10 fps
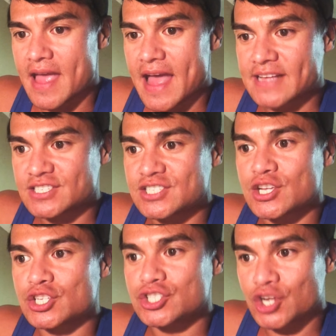as
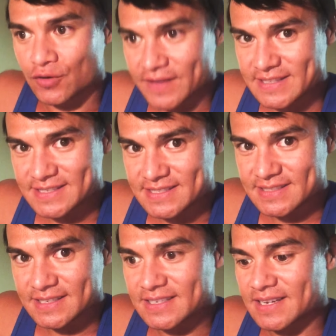
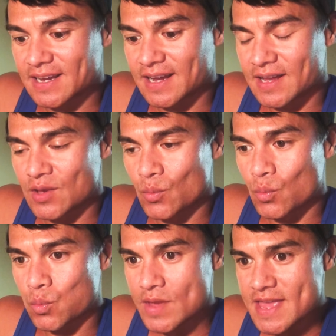servants,
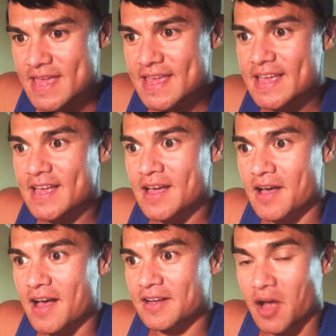we
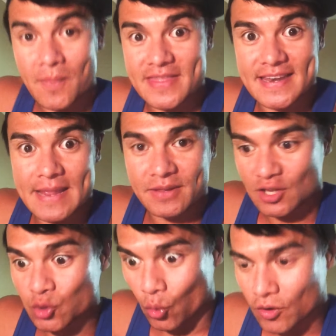Come in the name of
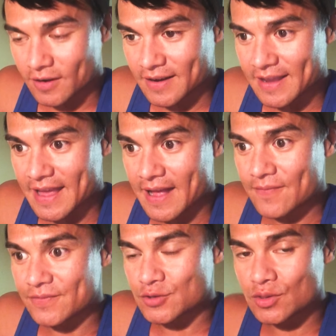the Lord,
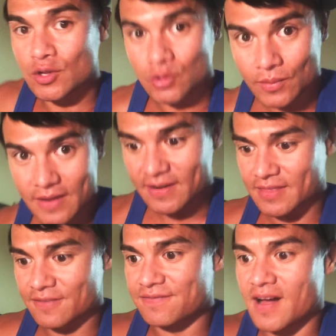yeah, to the glory of
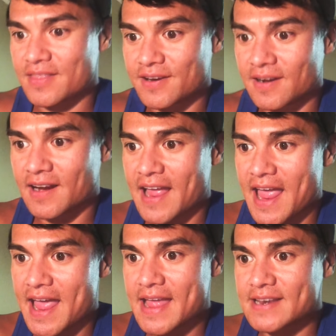God the Father,
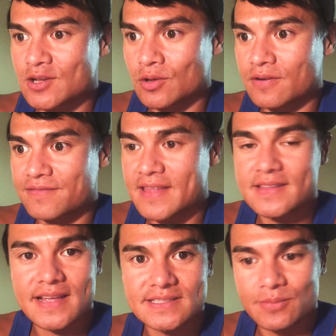and glorify the
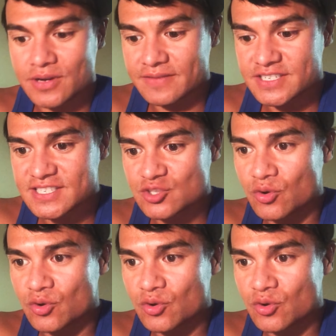testimony of Jesus